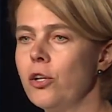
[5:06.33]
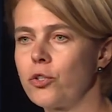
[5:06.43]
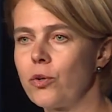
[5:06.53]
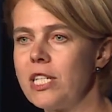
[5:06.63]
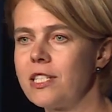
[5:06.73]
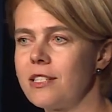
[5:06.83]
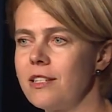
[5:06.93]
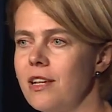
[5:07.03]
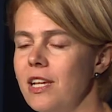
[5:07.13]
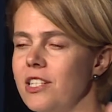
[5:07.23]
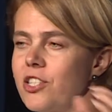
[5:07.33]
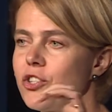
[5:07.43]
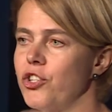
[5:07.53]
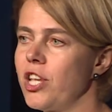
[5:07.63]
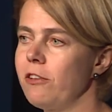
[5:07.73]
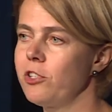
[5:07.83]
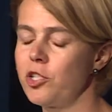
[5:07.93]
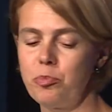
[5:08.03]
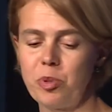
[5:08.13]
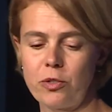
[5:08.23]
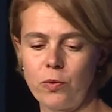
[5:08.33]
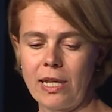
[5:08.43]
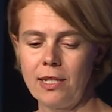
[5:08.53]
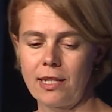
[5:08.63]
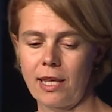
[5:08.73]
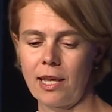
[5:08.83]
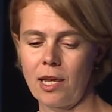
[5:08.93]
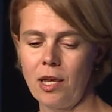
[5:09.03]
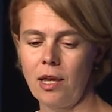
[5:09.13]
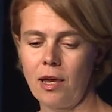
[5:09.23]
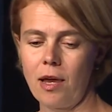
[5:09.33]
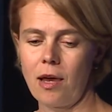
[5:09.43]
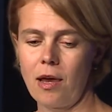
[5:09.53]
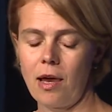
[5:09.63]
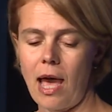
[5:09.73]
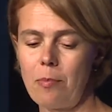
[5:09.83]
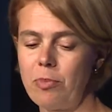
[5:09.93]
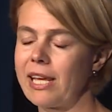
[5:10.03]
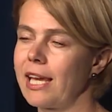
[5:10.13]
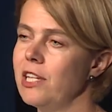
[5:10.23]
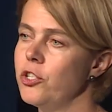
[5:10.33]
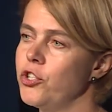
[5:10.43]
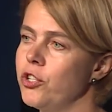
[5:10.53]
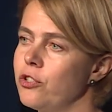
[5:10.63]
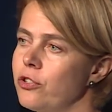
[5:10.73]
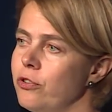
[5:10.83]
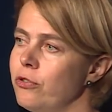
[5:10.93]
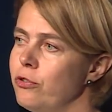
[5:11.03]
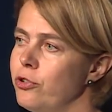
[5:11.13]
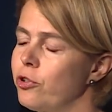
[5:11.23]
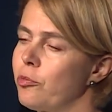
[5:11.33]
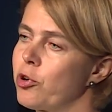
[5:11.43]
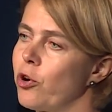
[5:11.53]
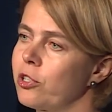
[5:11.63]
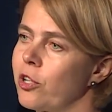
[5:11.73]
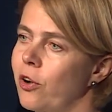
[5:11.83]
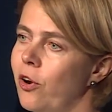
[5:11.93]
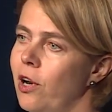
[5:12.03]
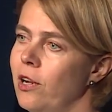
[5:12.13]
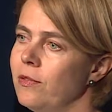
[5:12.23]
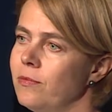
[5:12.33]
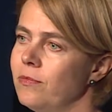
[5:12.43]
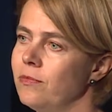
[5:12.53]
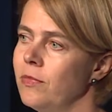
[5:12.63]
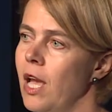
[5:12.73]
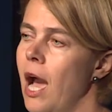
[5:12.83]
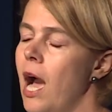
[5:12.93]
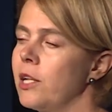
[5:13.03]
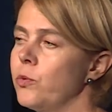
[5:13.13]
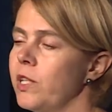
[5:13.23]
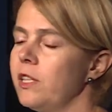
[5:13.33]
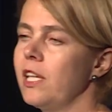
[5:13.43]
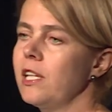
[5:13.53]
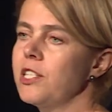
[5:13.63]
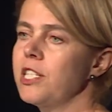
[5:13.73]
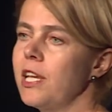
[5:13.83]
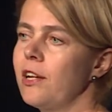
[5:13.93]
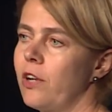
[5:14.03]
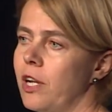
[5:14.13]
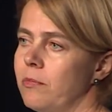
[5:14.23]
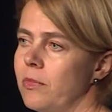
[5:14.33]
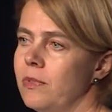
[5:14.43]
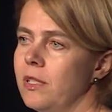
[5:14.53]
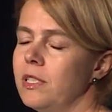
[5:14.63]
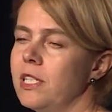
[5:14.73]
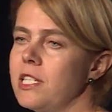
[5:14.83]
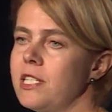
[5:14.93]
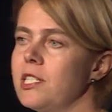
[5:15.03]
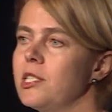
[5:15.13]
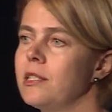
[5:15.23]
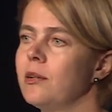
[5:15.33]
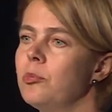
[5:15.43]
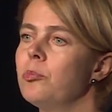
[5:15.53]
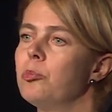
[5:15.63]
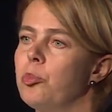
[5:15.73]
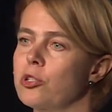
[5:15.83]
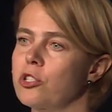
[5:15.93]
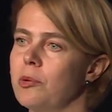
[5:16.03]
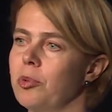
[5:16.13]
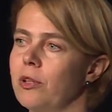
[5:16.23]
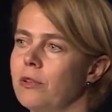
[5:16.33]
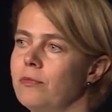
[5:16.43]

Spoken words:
So it's a shift between the applications to the protocol. And with the Ethereum, this is possible.